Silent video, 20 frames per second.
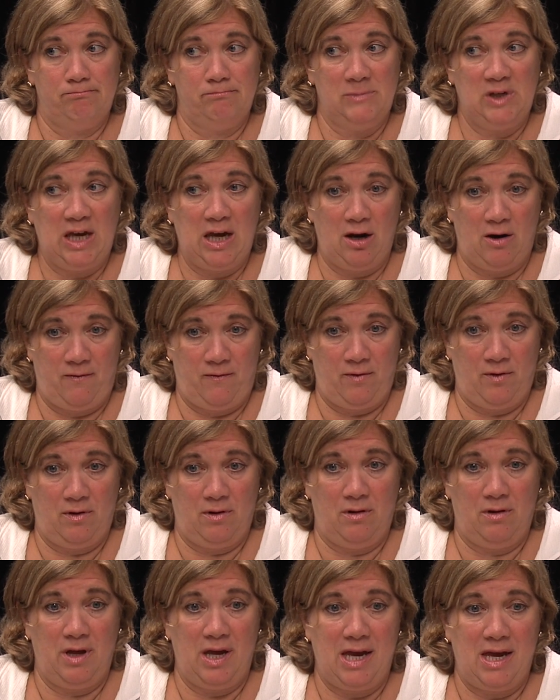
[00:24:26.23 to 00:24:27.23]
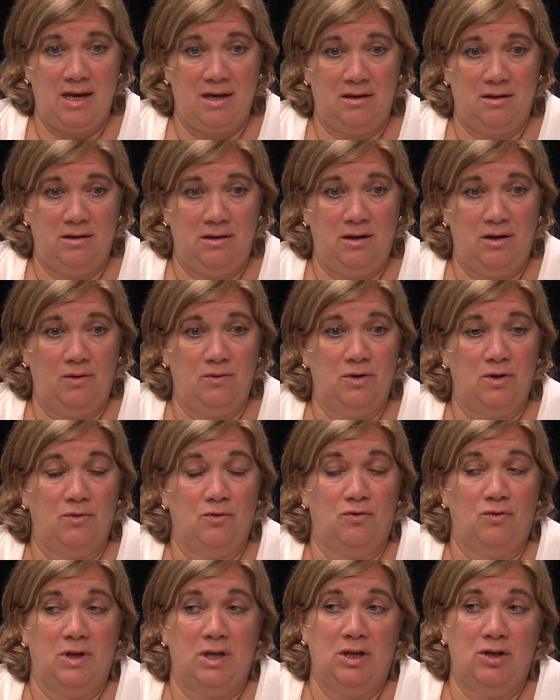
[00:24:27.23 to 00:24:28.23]
careful and, don't
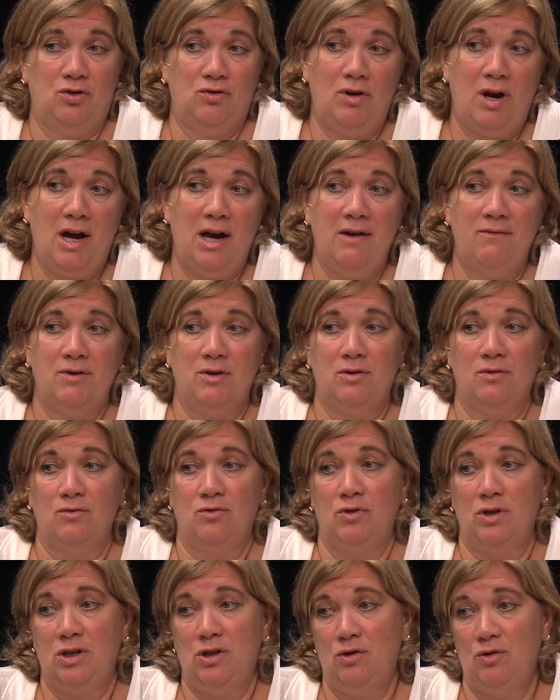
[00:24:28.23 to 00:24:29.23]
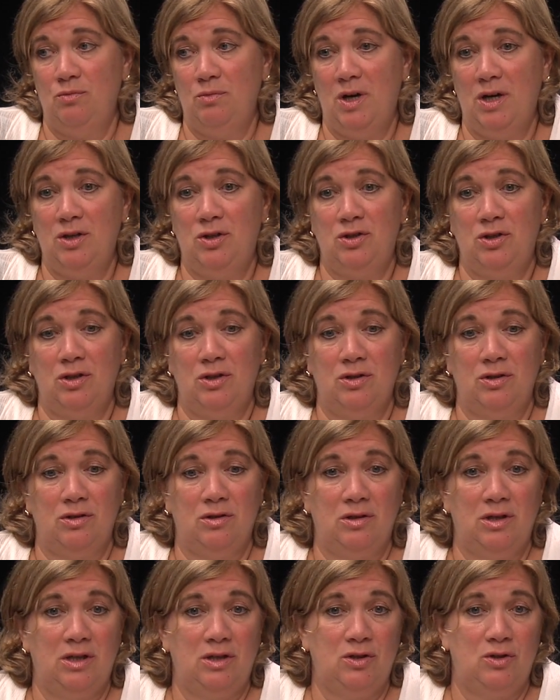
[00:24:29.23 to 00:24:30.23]
drink and drive and don't drink too much
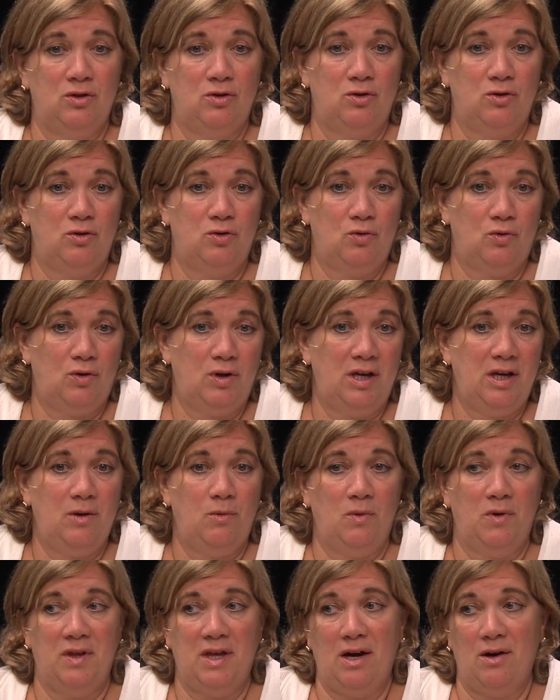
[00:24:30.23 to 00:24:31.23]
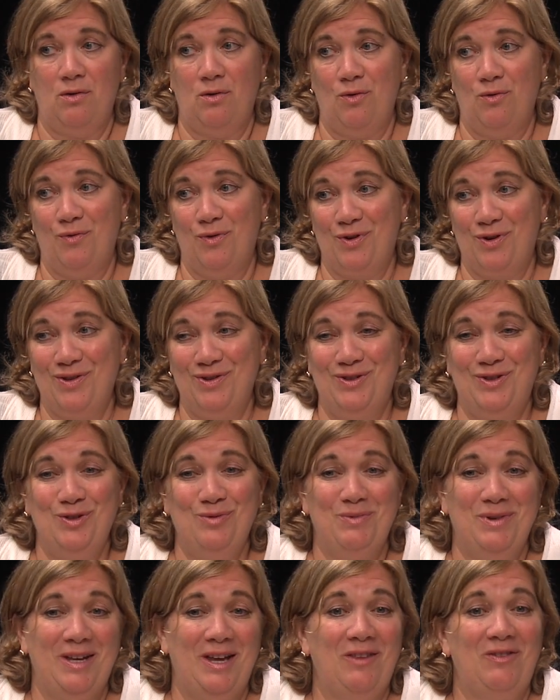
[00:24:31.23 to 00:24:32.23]
and enjoy it without over
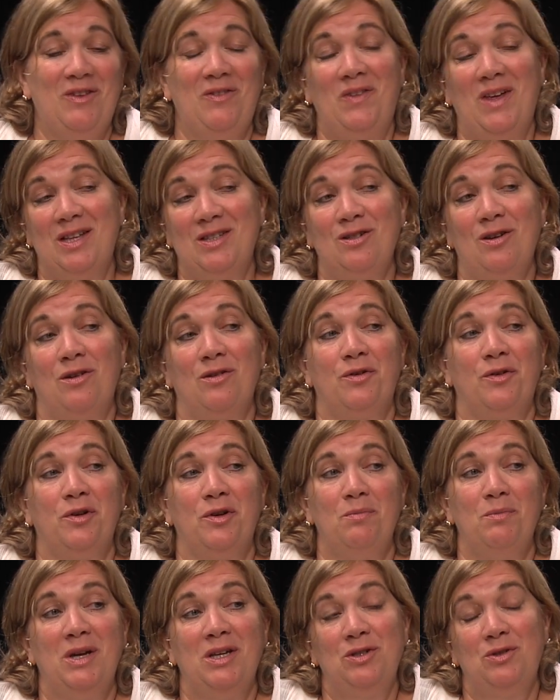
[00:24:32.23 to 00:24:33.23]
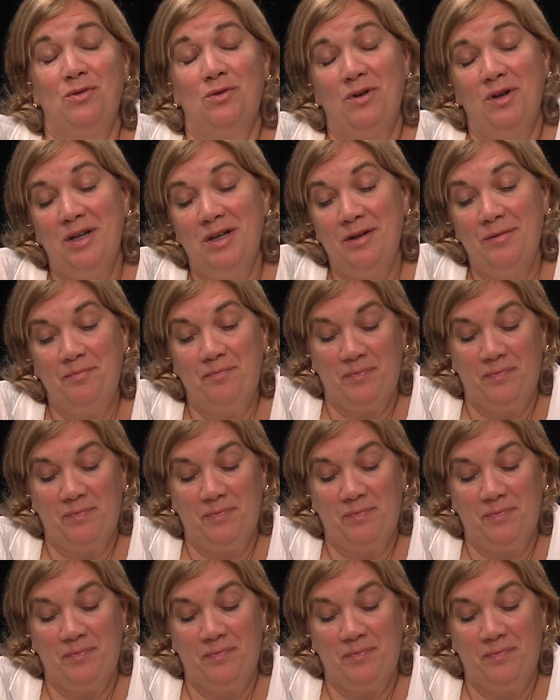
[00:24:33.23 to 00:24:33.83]
consuming it, that's all good mentoring.